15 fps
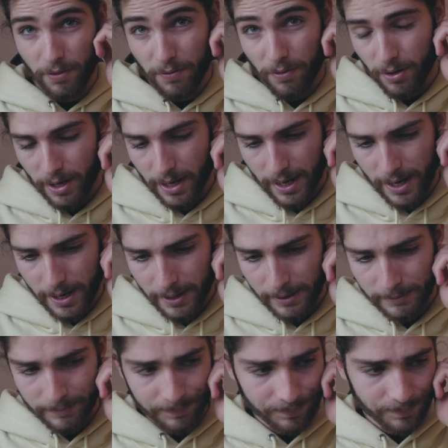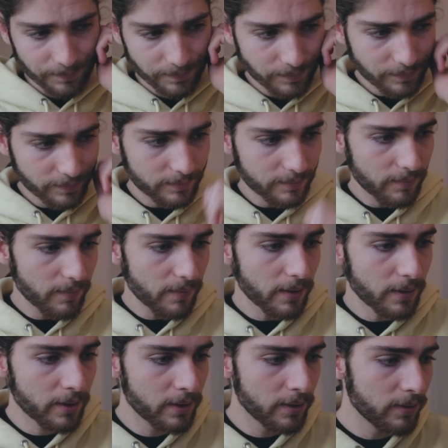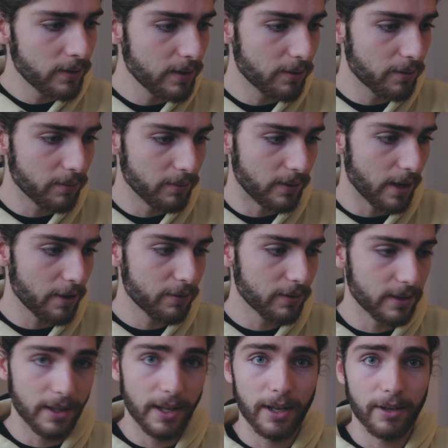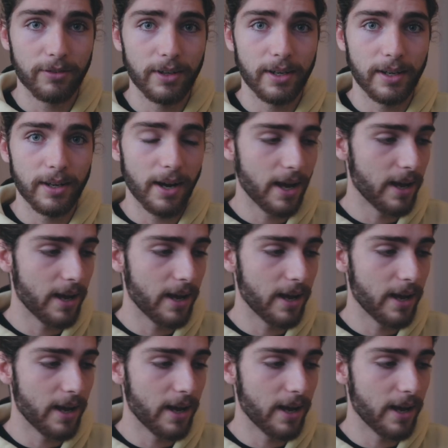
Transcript: a lot for since definitely last year.